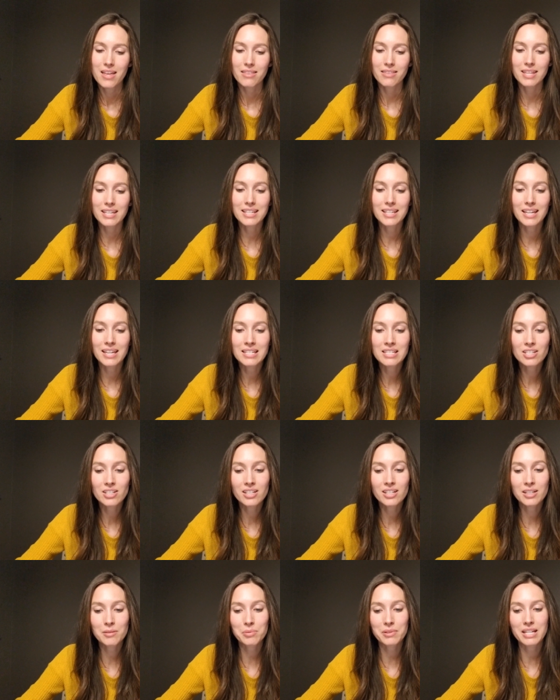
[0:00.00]
The
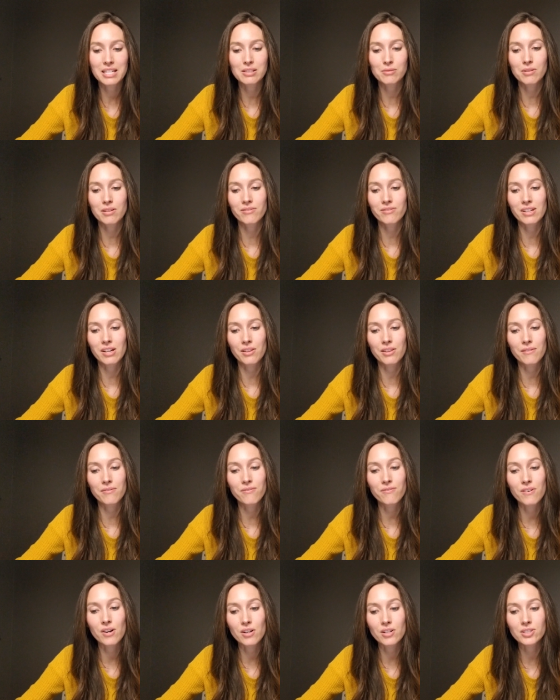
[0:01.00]
Kinderhook plates reveal the
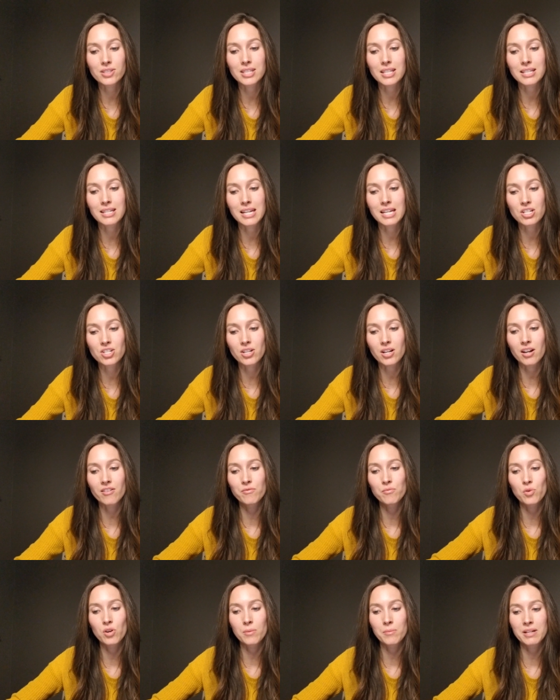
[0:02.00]
false nature of
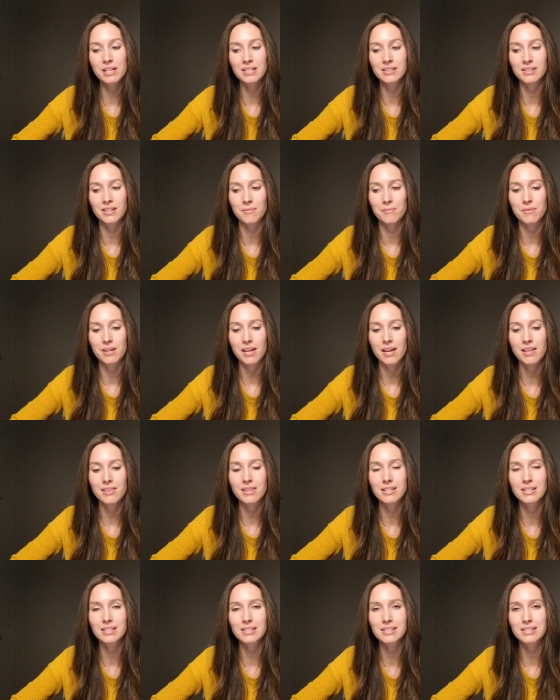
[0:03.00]
Mormonism and
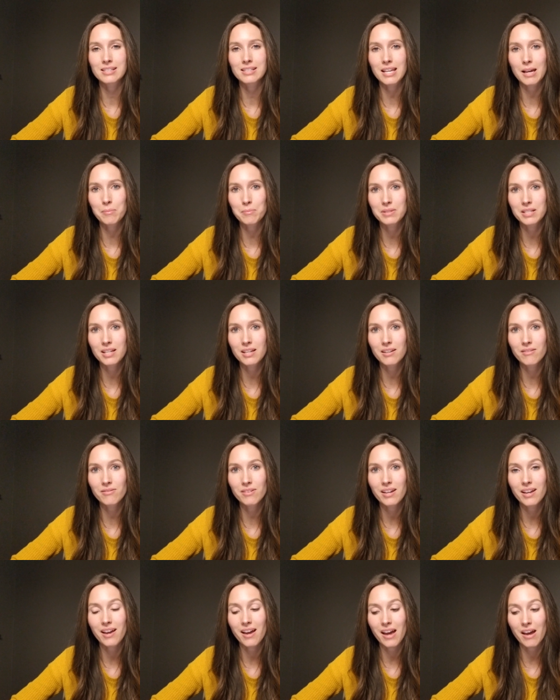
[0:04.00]
the deceptive
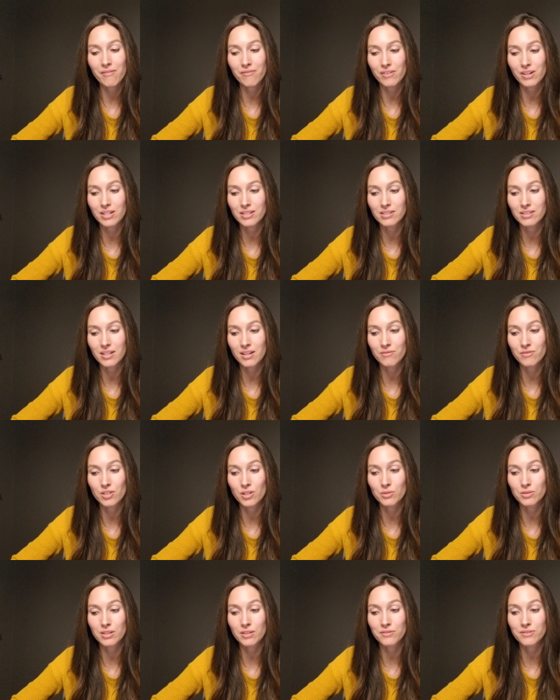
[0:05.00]
efforts of
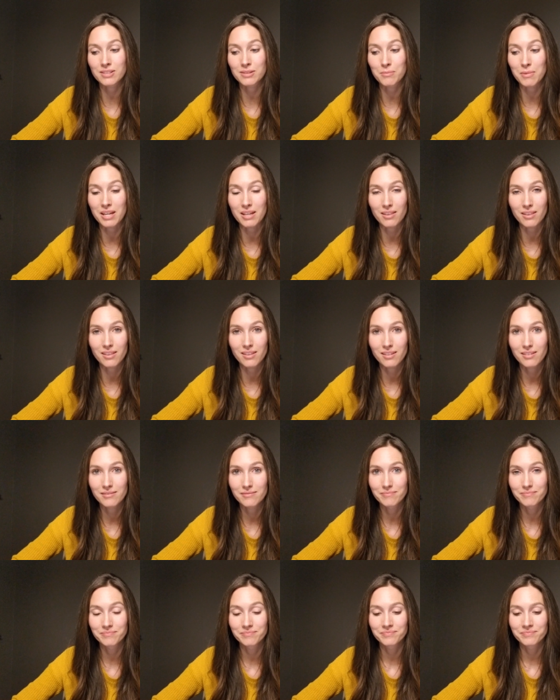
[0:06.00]
Joseph Smith.
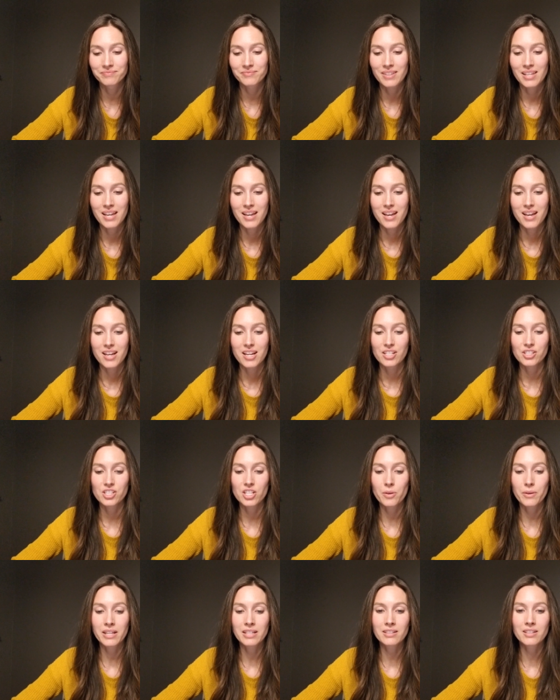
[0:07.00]

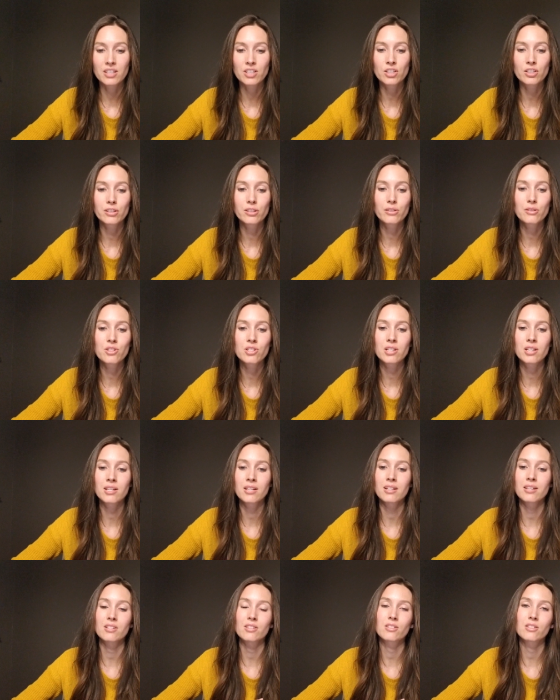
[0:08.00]
So in
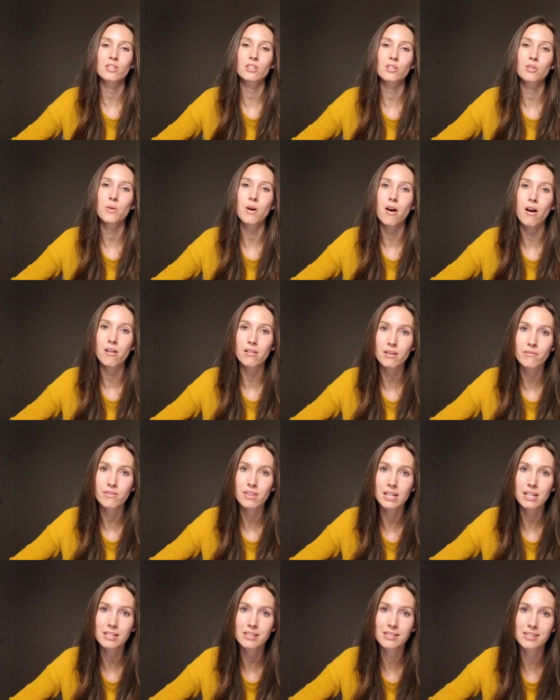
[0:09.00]
conclusion to all of
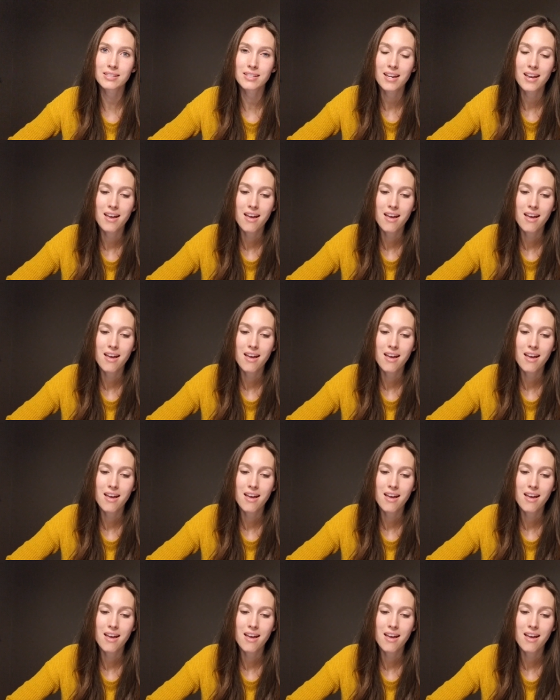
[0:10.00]
this,